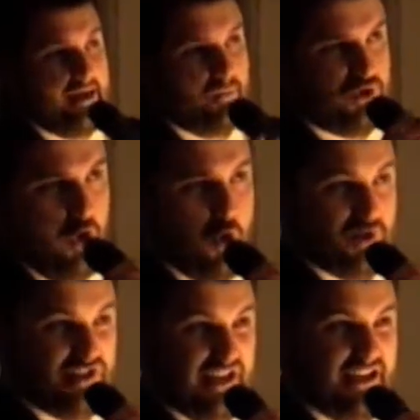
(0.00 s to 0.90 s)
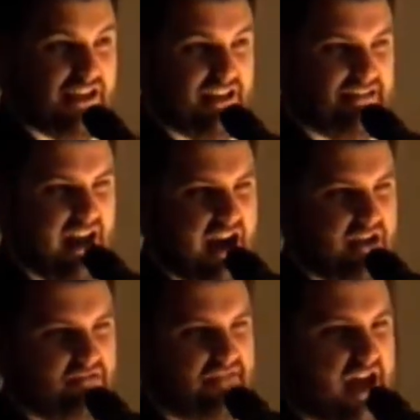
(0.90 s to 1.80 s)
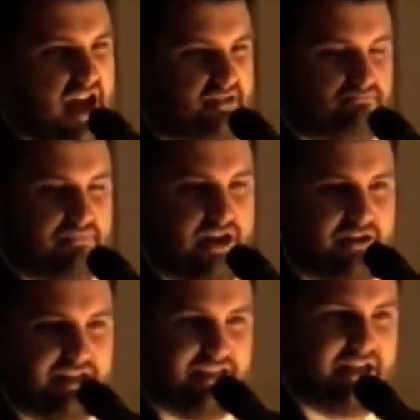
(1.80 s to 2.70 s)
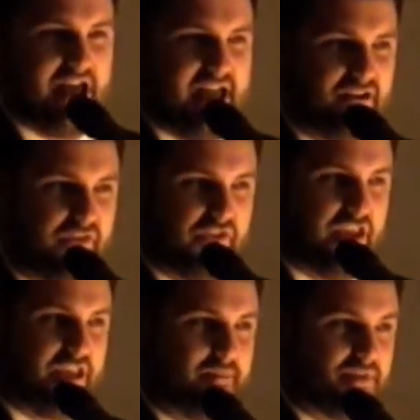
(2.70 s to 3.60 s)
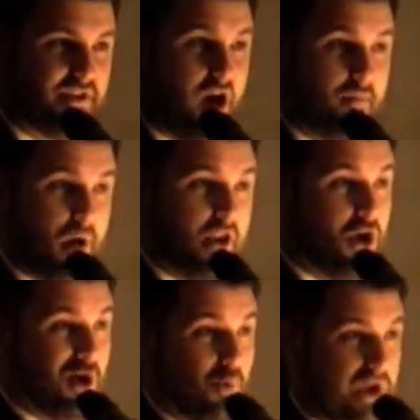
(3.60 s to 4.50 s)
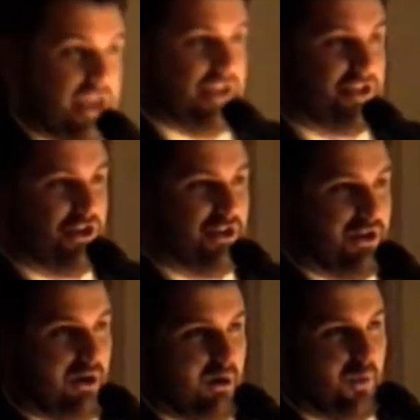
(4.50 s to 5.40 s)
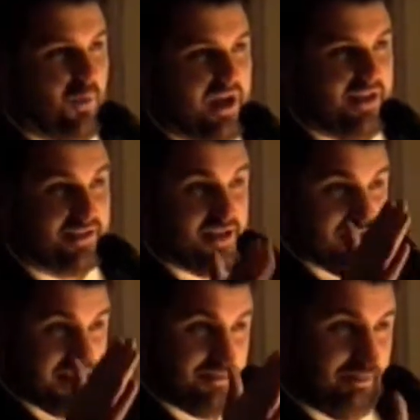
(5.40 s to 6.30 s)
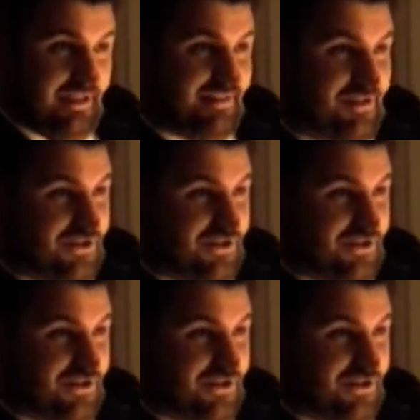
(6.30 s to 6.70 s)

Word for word: I'm so sick and tired of that American Idol theme song, but we could always split the